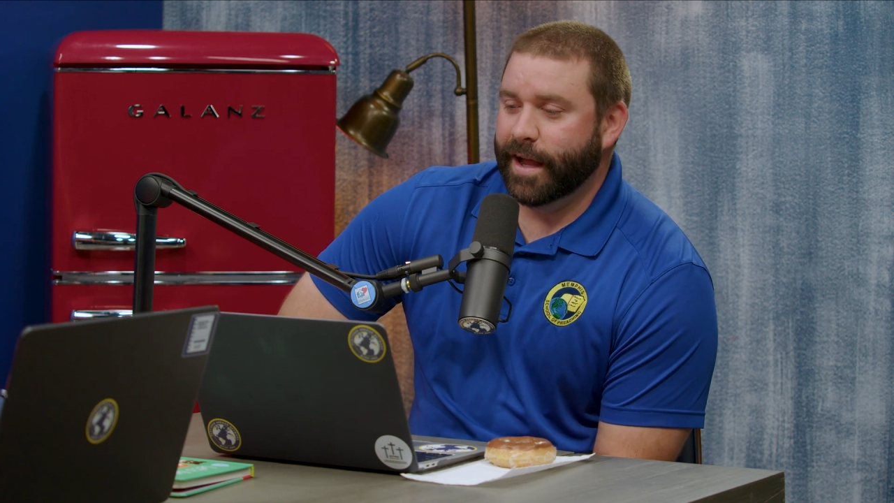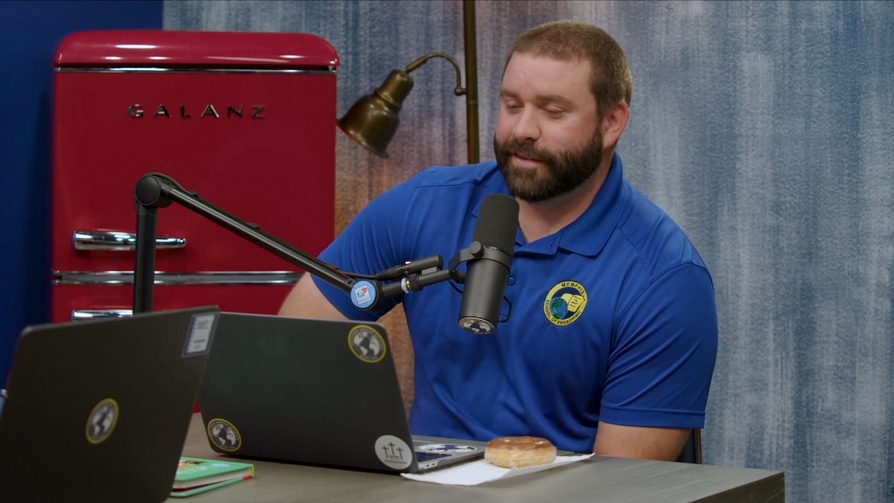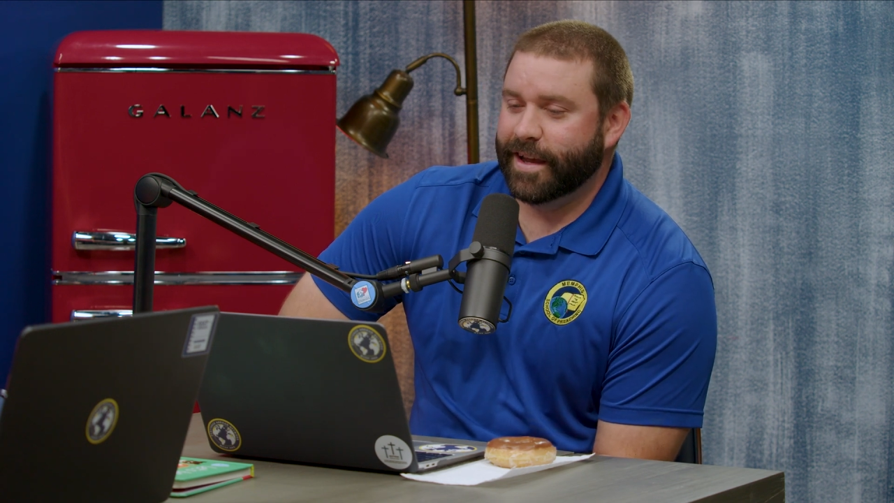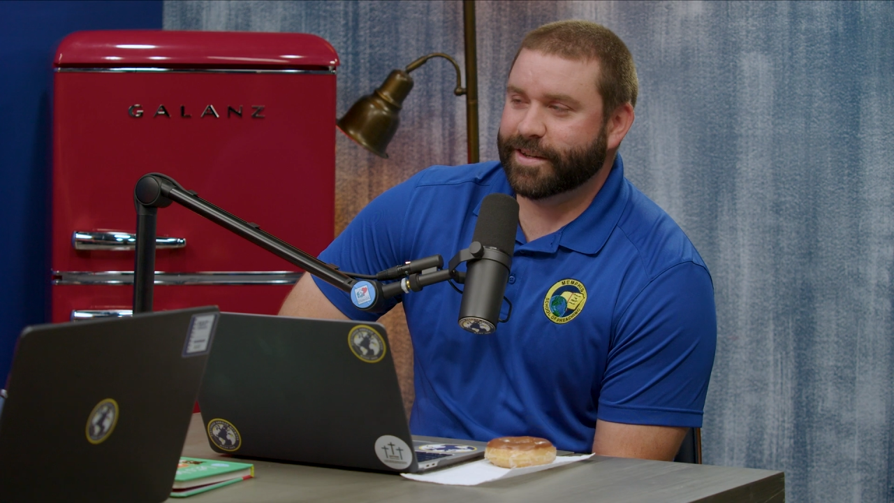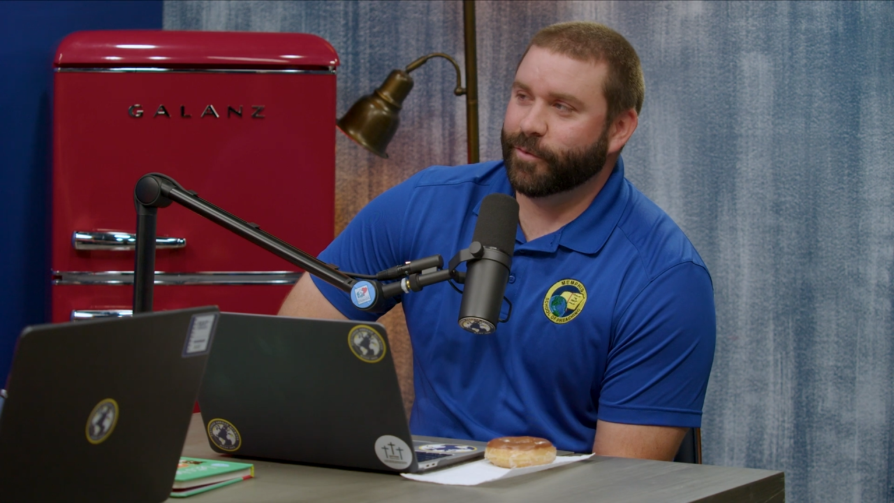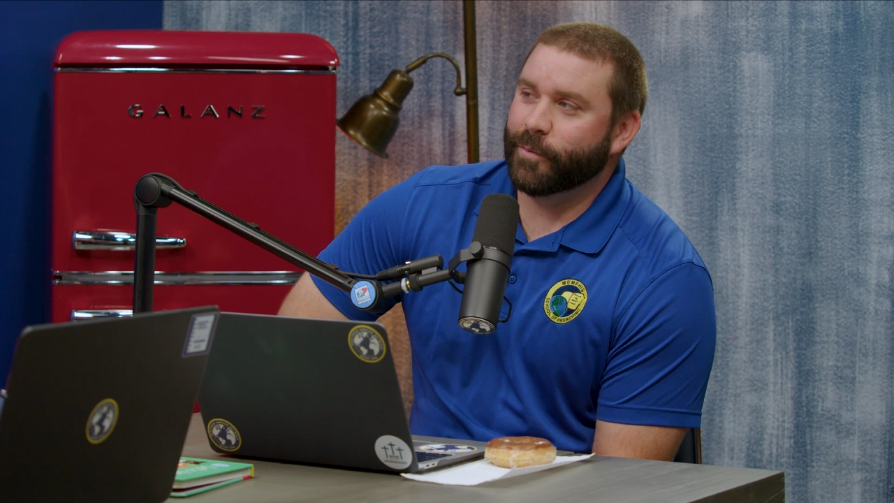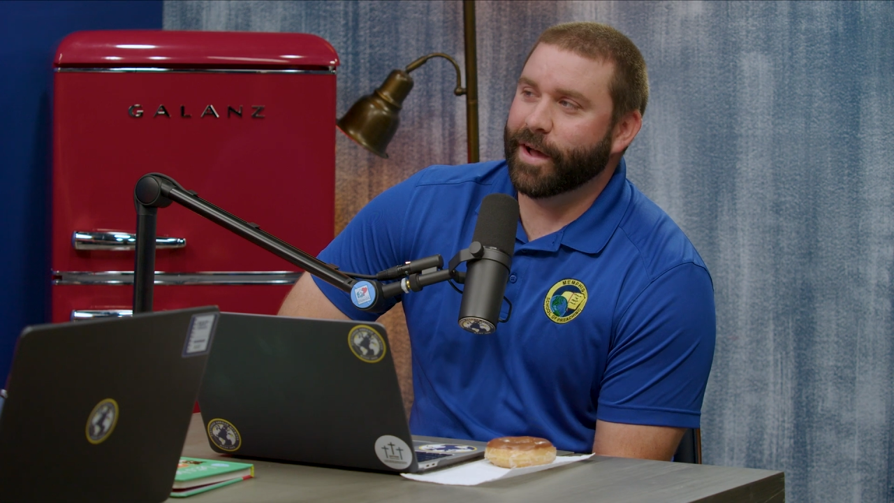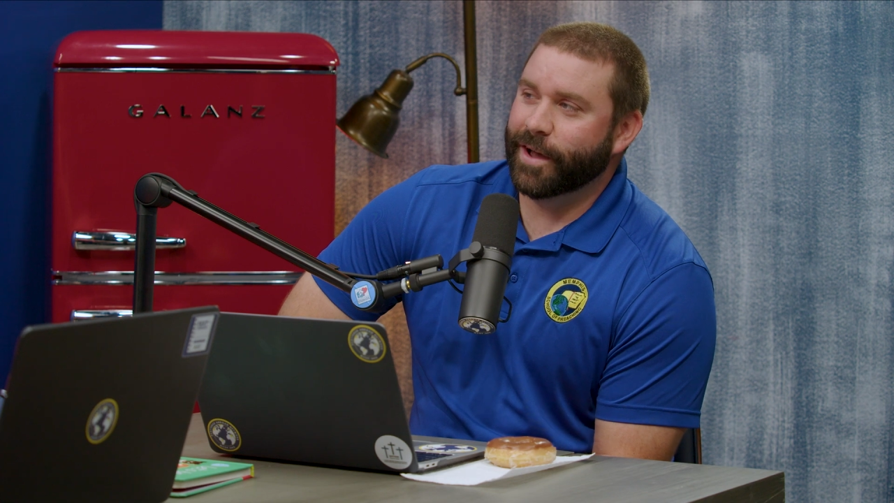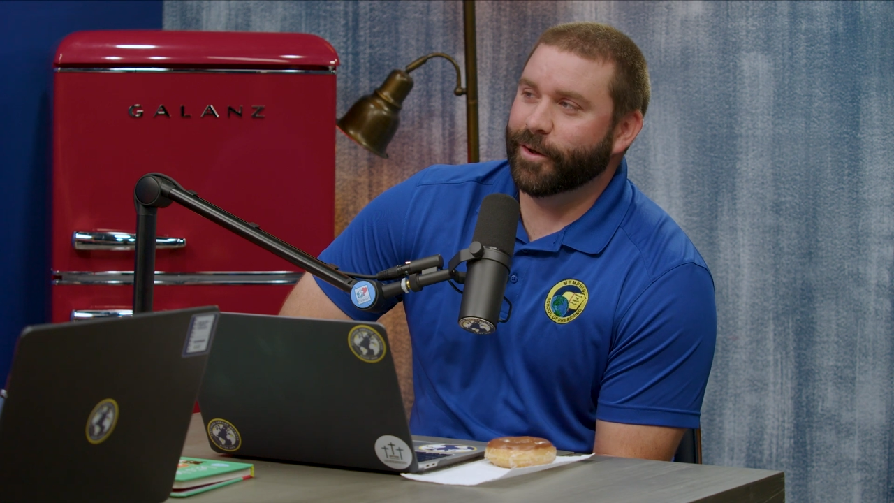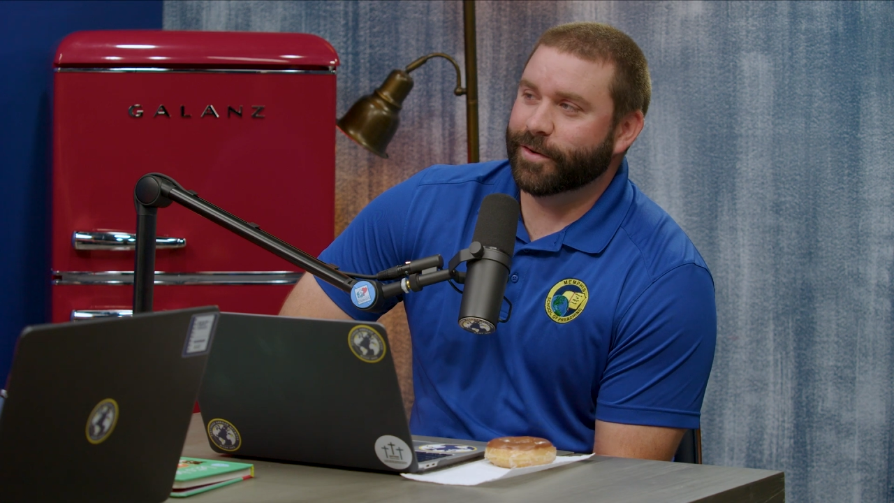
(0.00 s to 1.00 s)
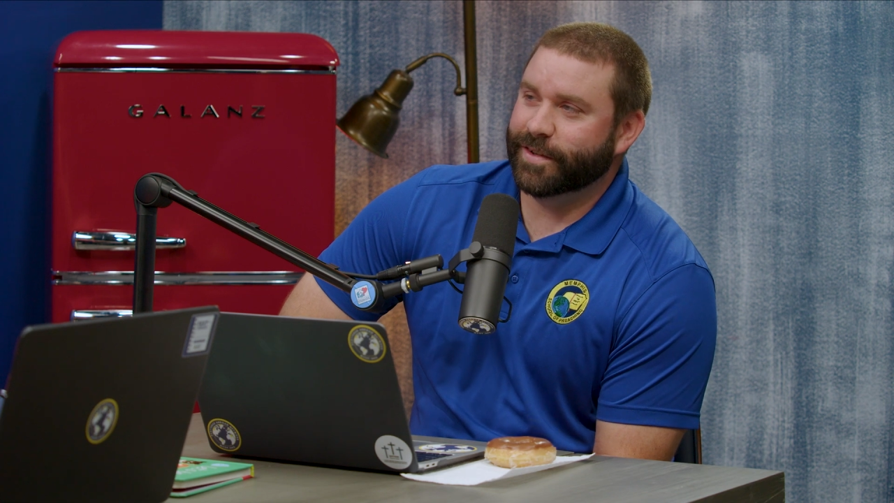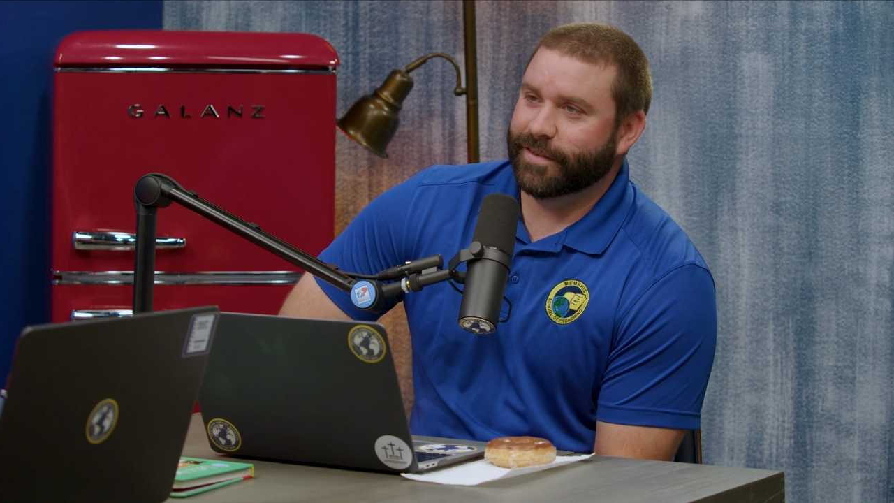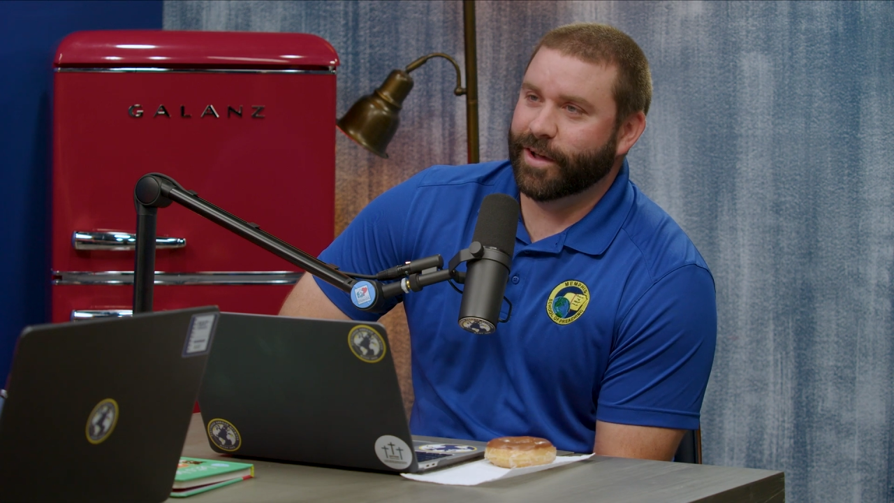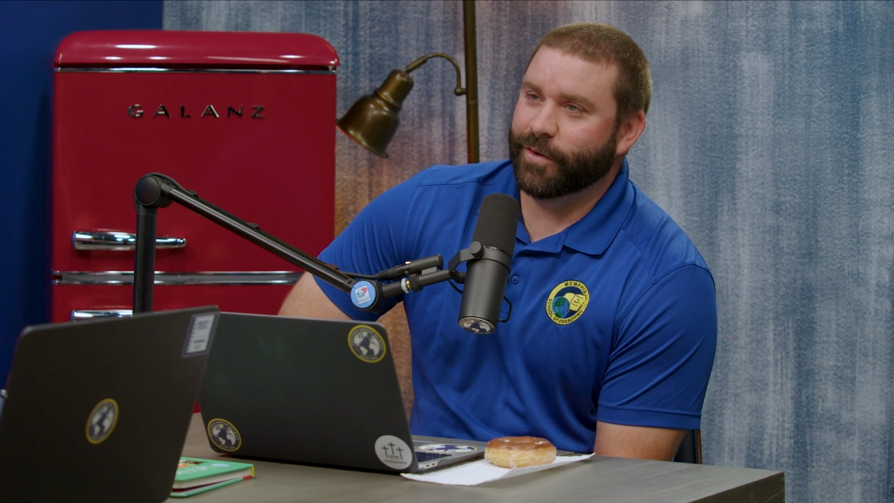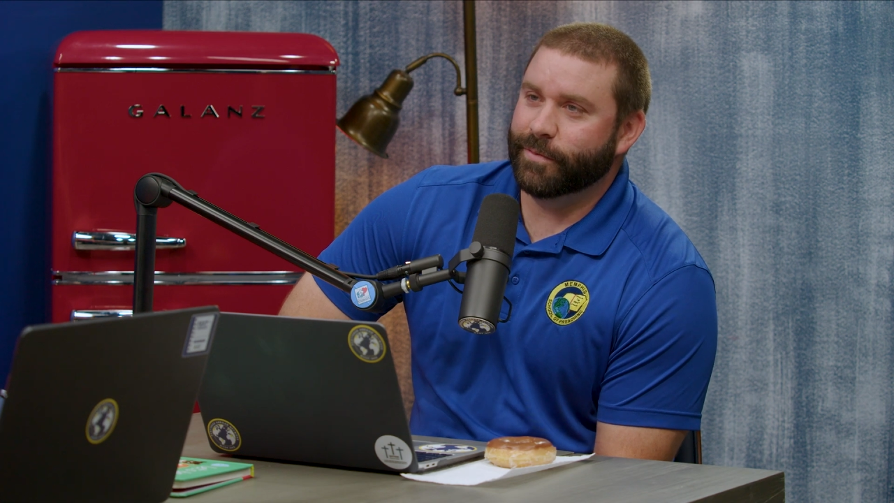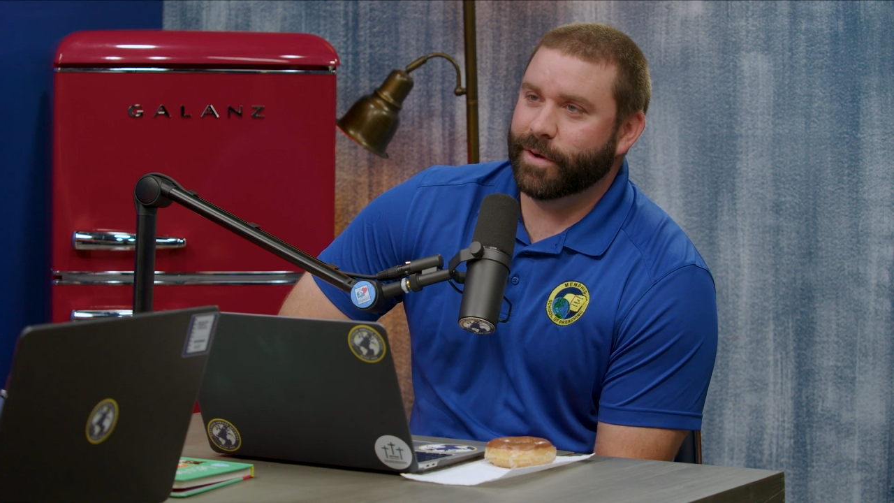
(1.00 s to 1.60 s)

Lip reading: I texted one of my elders and told him,